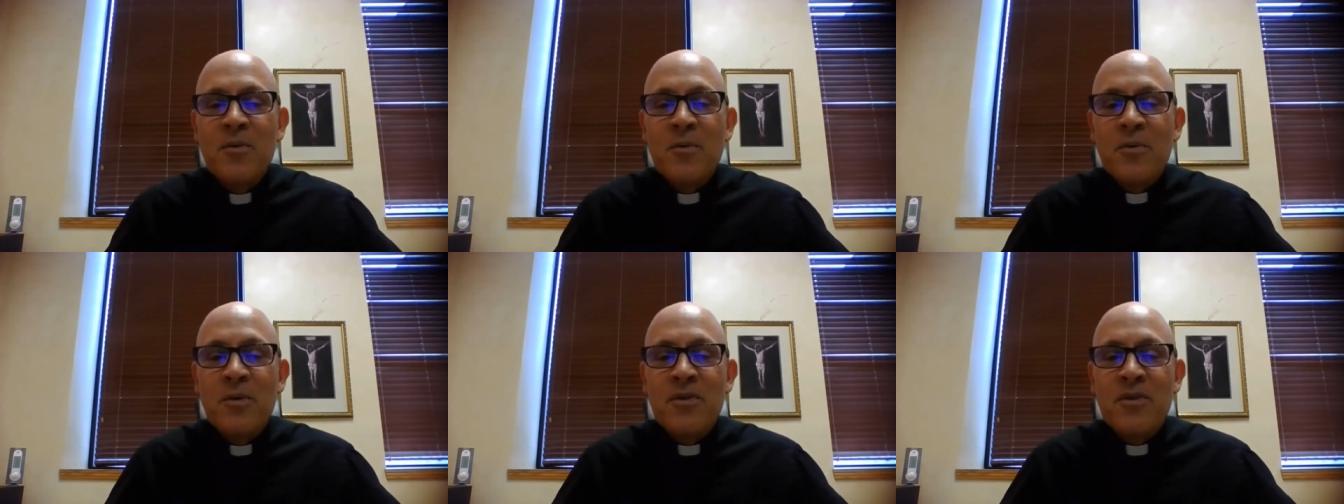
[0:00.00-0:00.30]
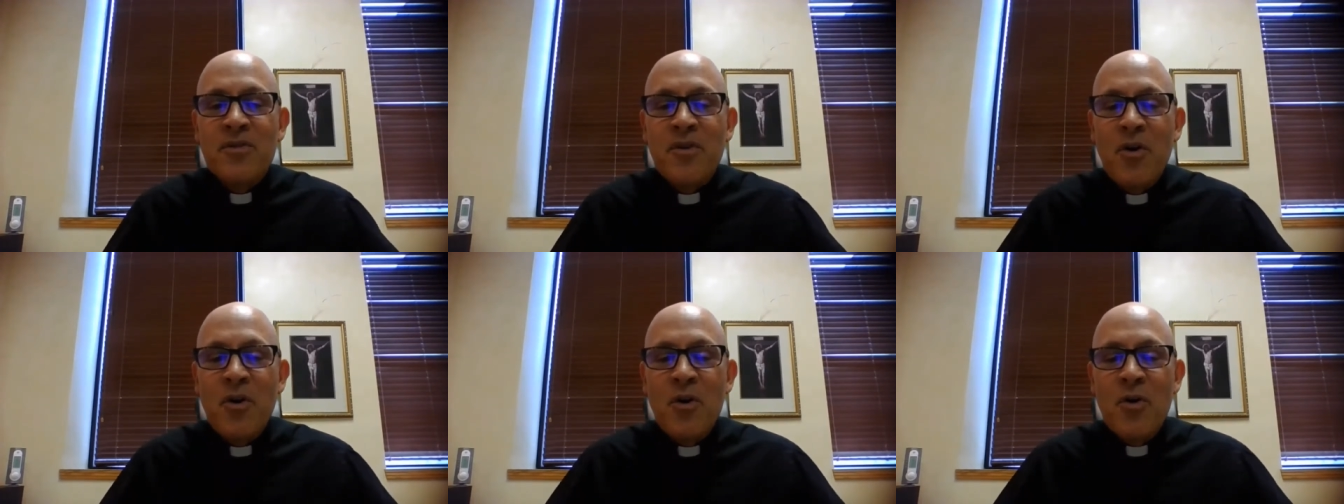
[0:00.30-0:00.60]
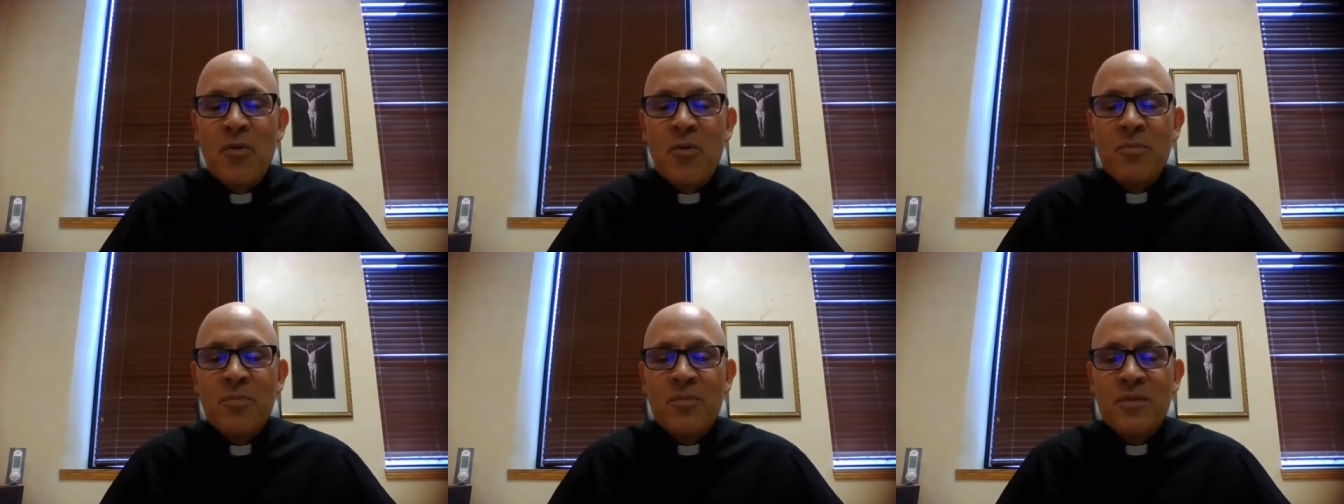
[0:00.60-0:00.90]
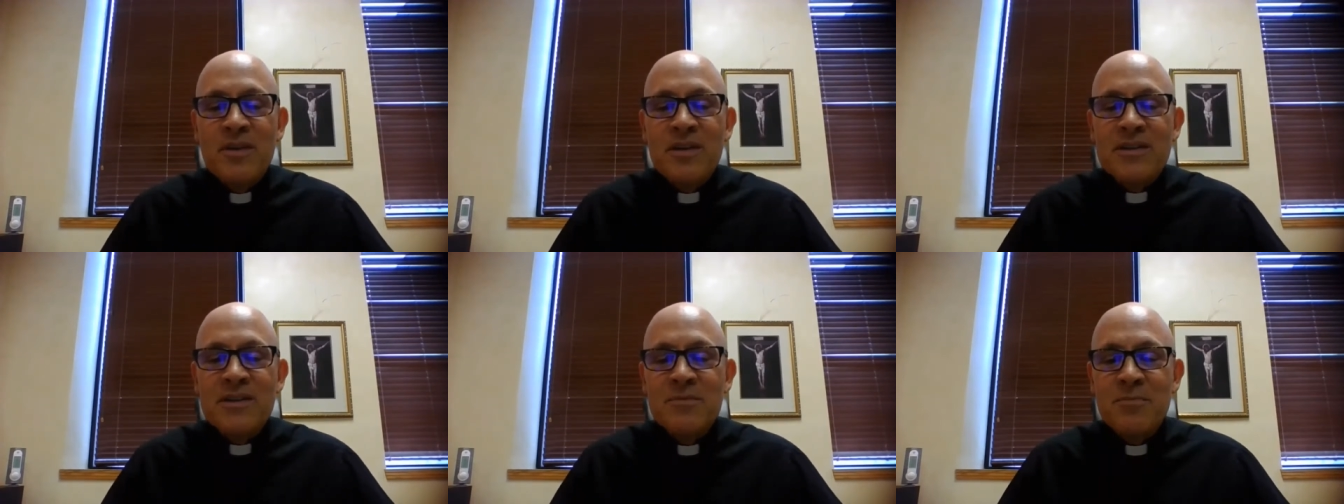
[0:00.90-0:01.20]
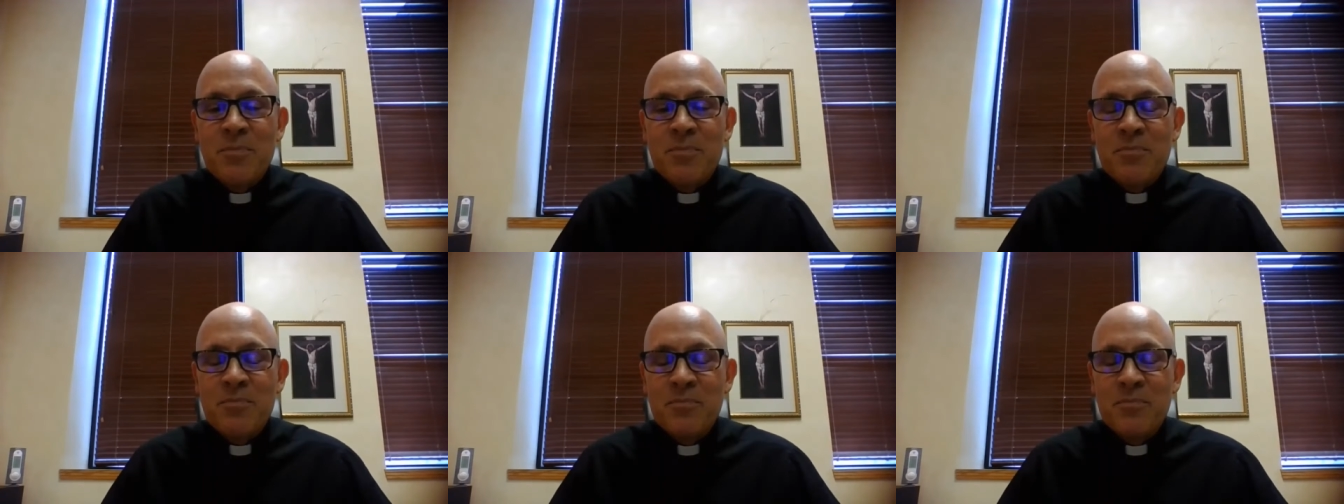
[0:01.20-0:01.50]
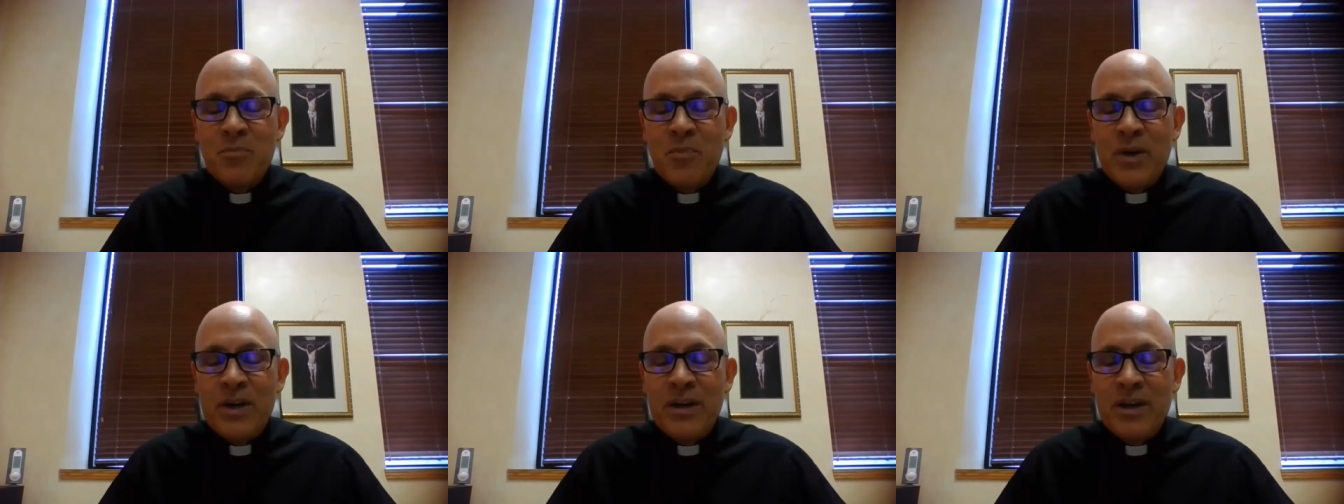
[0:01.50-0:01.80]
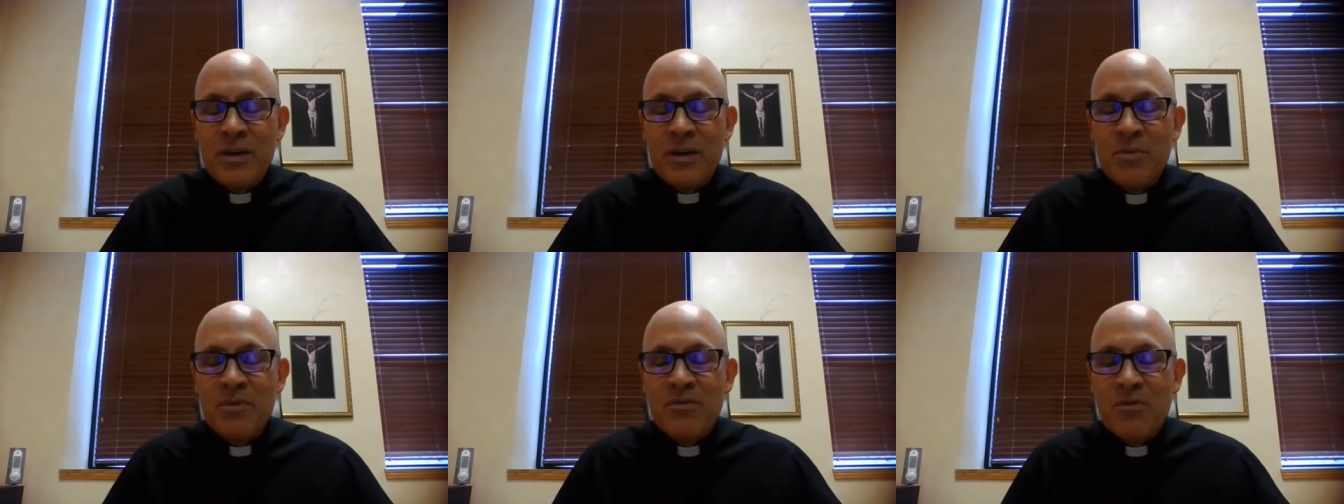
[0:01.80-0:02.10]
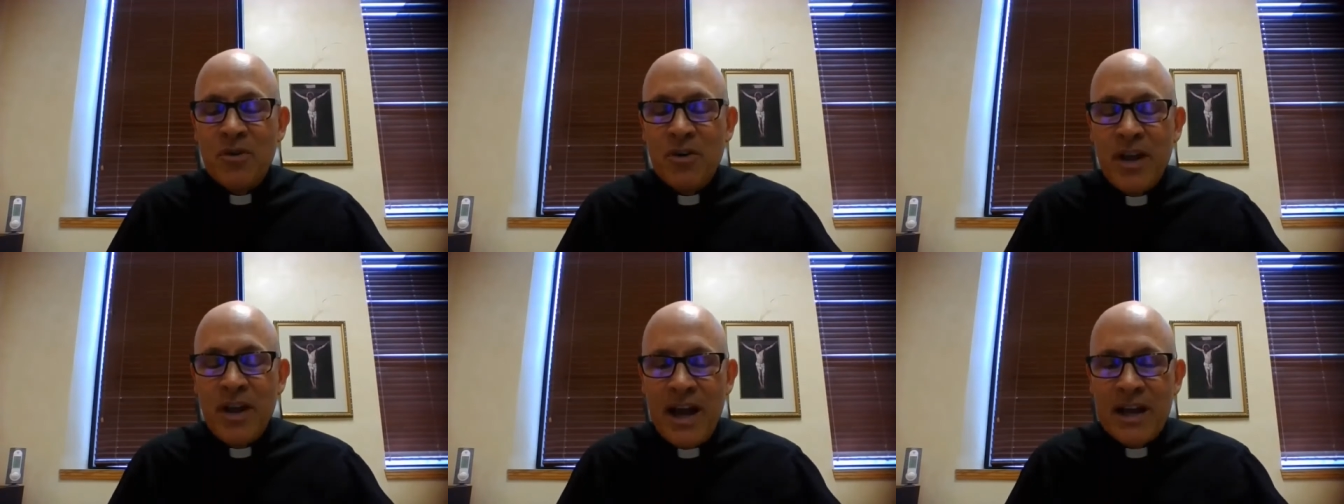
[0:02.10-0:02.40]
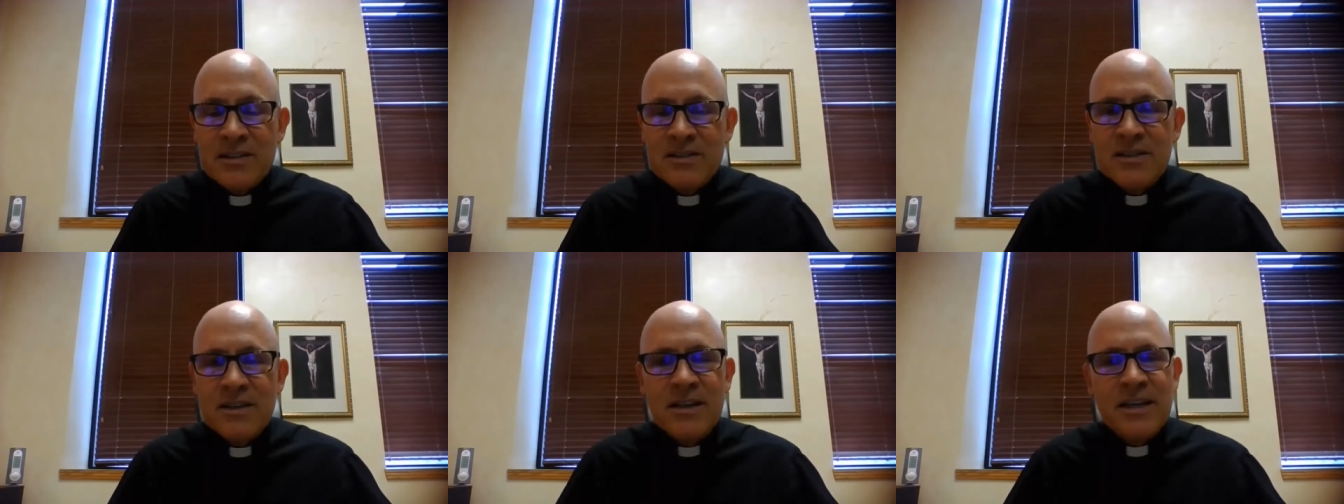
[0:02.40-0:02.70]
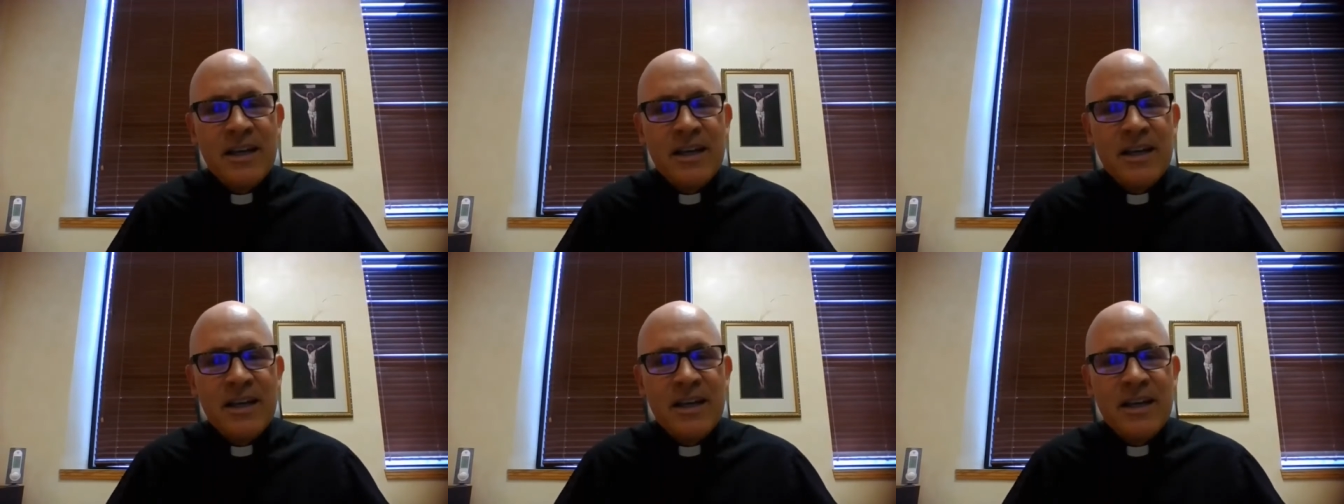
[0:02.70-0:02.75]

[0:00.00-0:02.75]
was home this weekend before last,